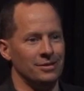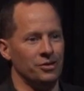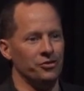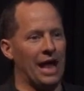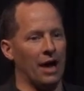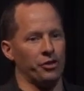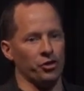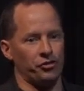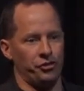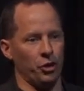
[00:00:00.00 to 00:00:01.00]
Now,
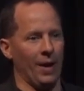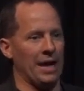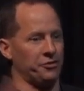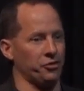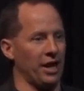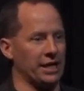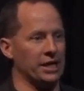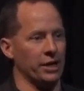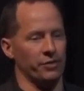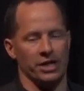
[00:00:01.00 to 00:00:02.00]
there's two answers I can
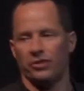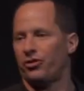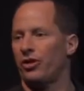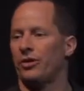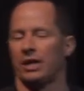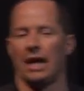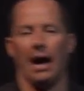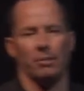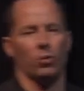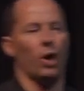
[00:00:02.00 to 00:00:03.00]
give to this. So that the
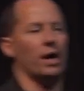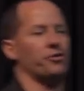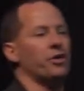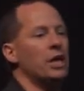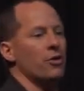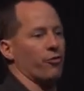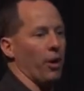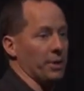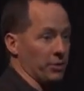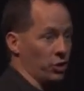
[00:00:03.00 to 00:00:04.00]
comment was
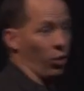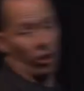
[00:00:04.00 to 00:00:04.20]
from your